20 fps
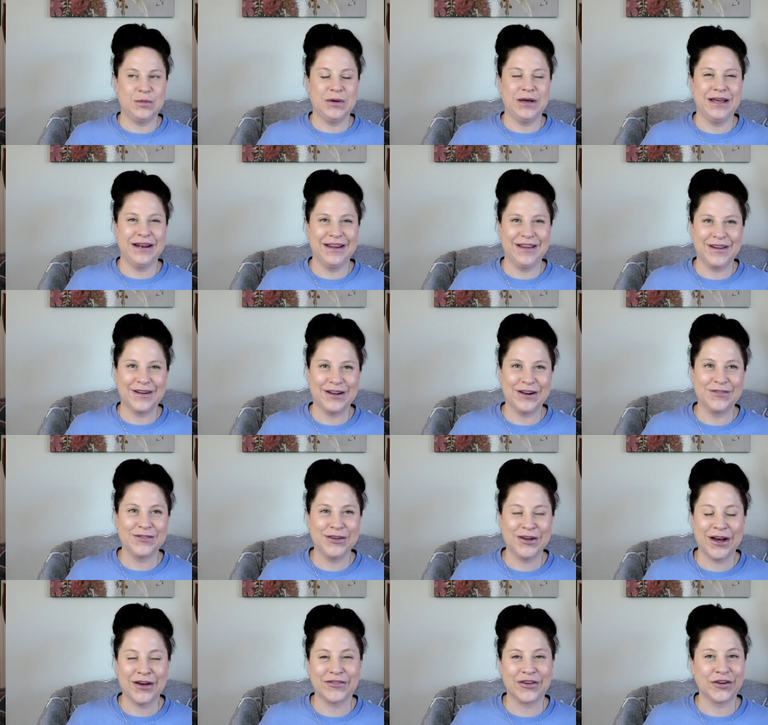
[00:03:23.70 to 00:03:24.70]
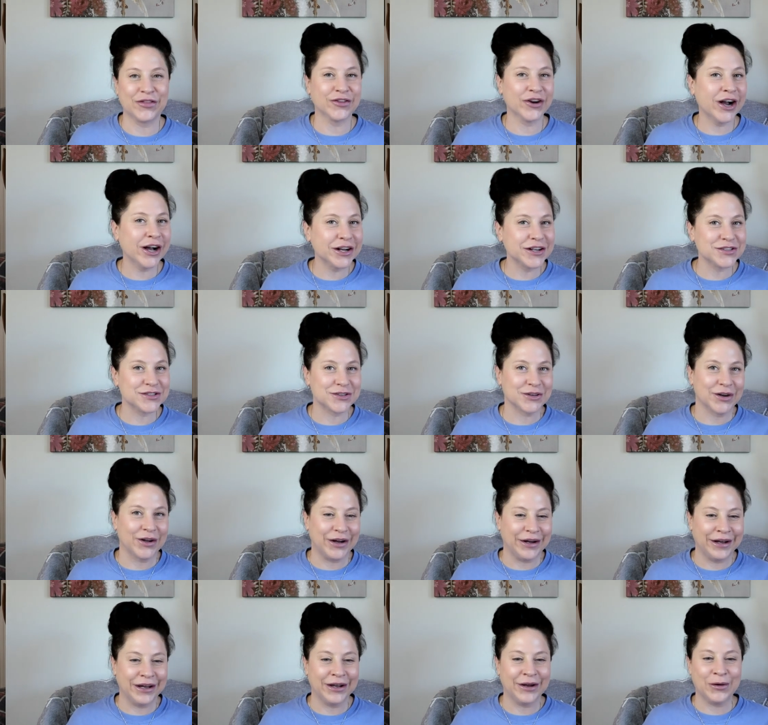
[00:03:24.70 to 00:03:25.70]
depending on if you have arthritis or
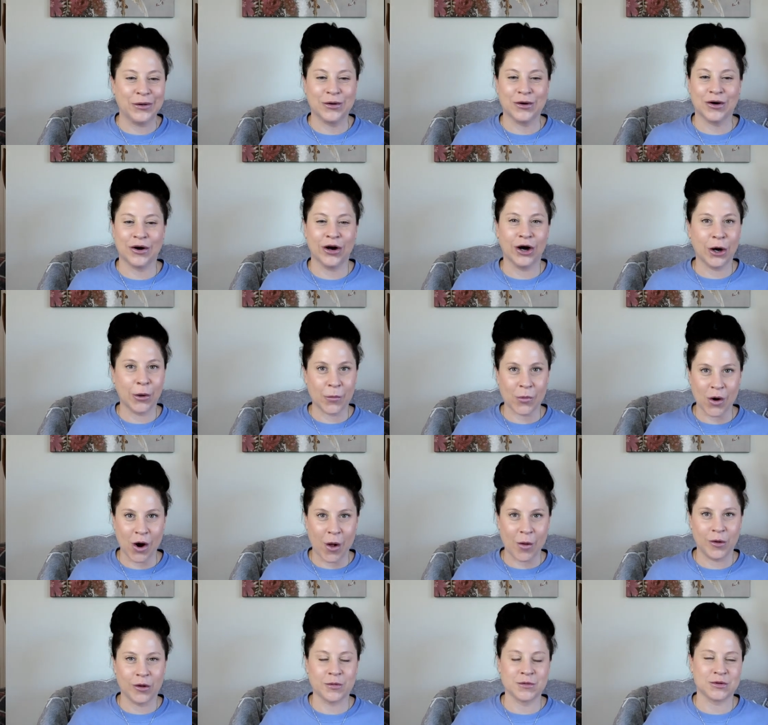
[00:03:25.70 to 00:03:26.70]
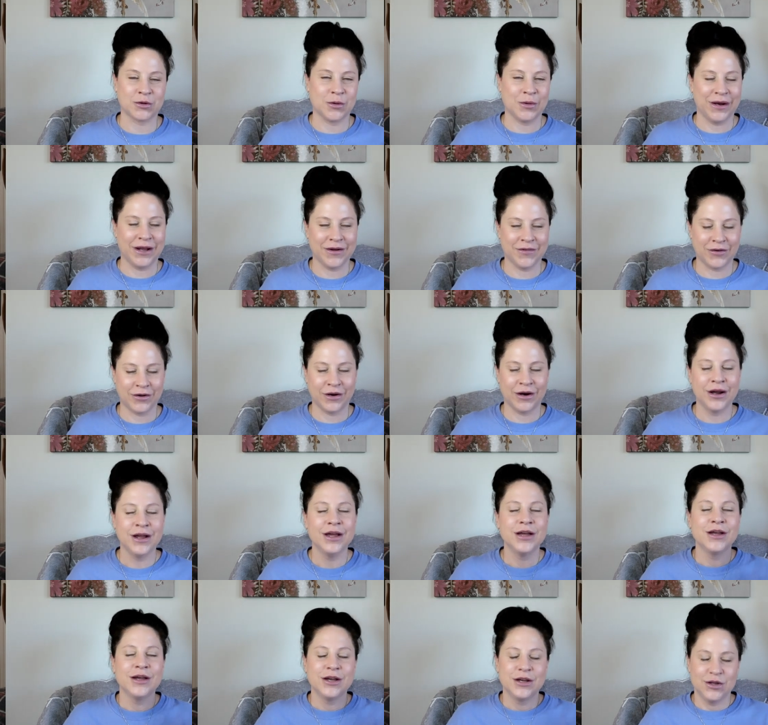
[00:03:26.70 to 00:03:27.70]
not, or heart problems or whatever,
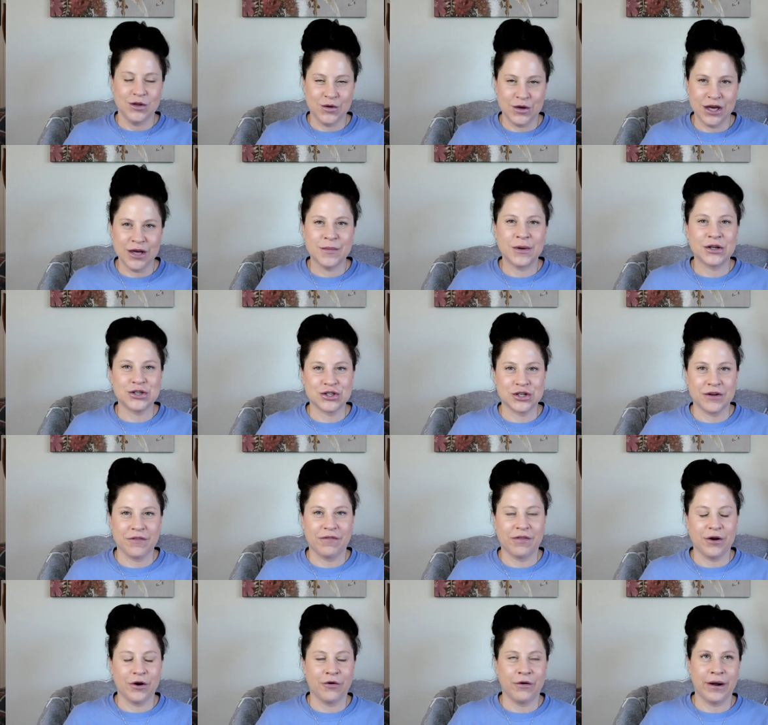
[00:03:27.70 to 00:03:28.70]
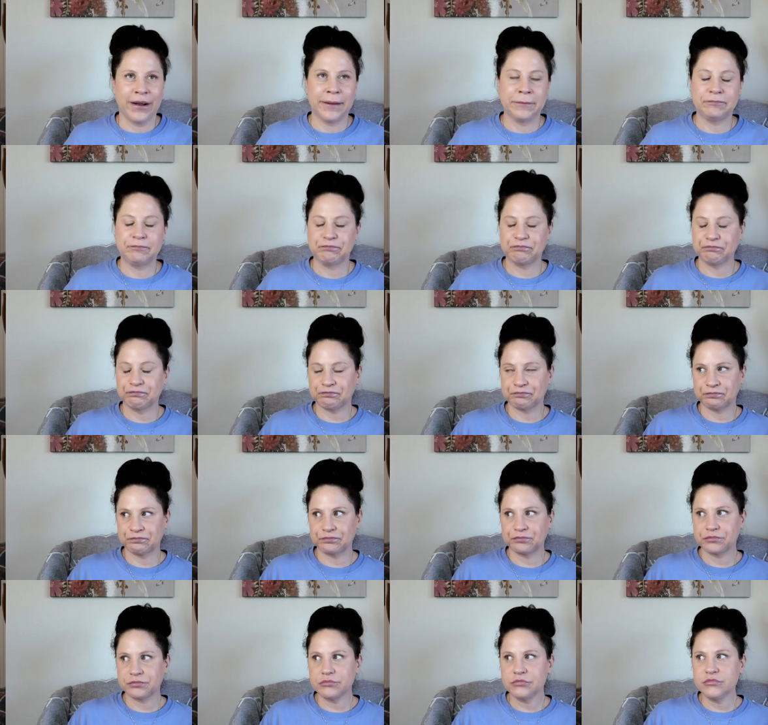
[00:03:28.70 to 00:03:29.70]
you get my drift though, right?
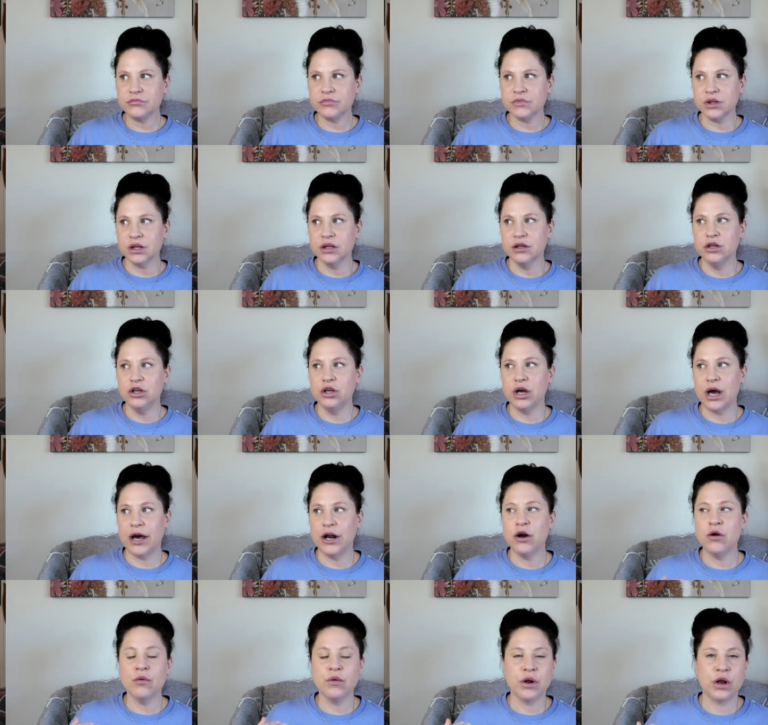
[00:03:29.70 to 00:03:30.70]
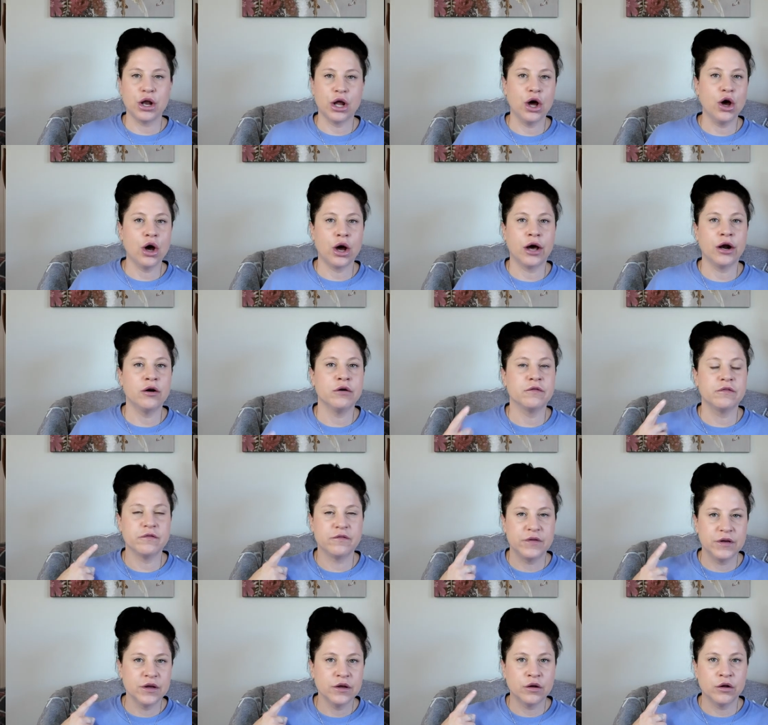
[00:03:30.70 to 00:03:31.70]
I don't know, I don't
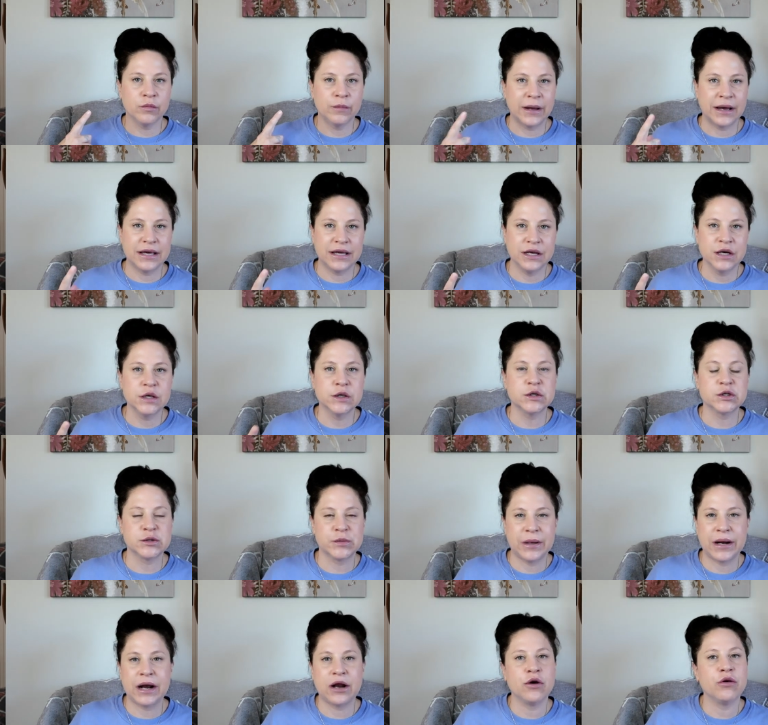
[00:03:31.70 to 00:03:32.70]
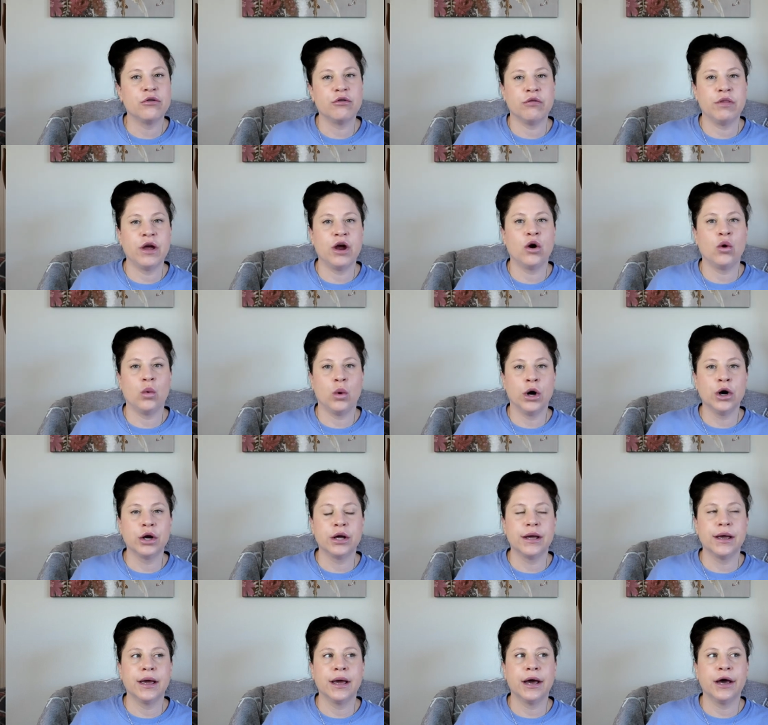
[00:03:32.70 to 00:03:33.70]
feel my ears, but I know they're there
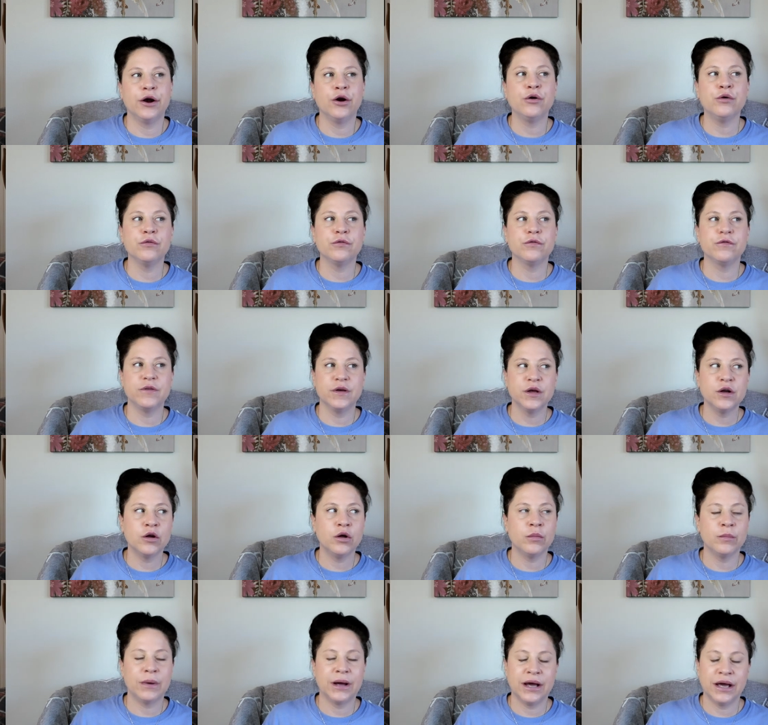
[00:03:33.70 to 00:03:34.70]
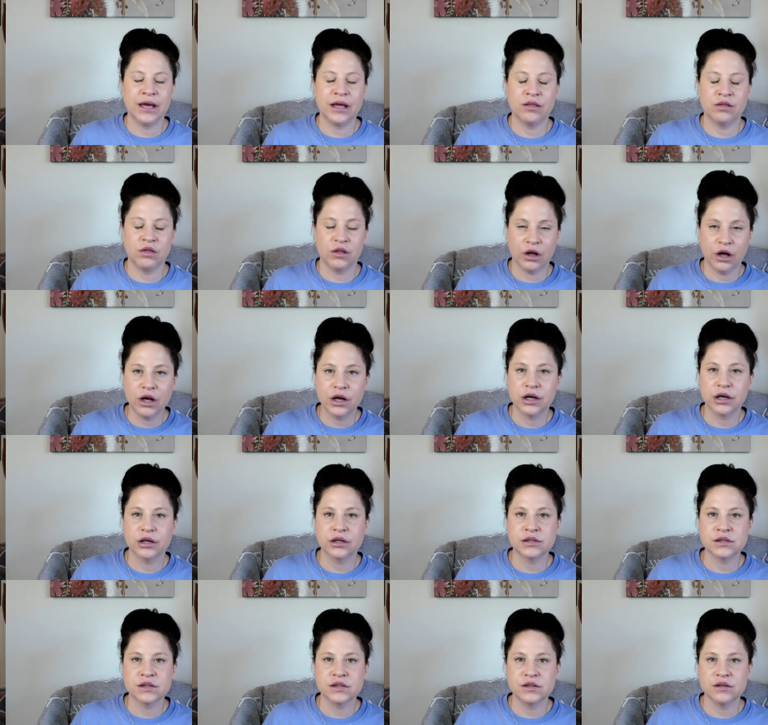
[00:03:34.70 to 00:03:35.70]
working. I don't feel my
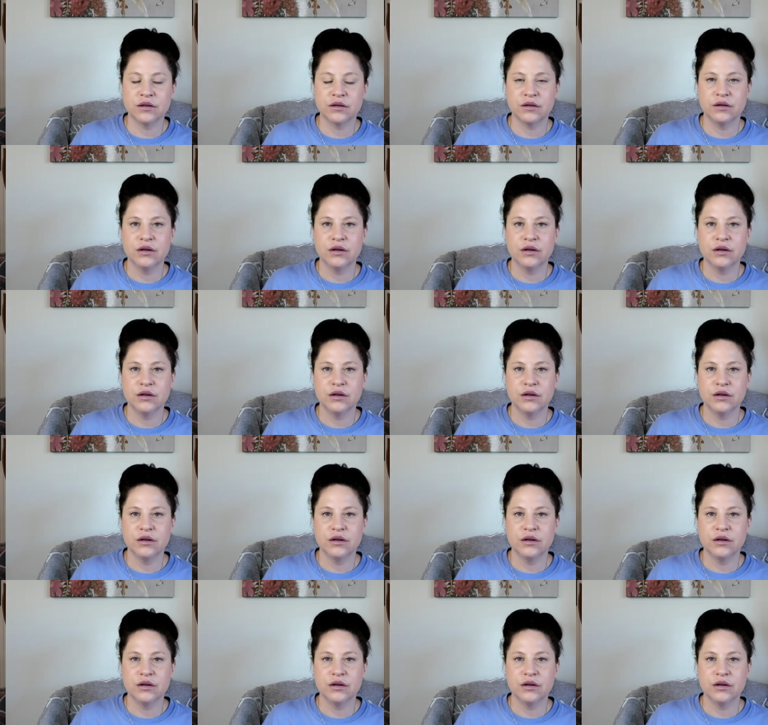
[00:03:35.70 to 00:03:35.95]
lungs,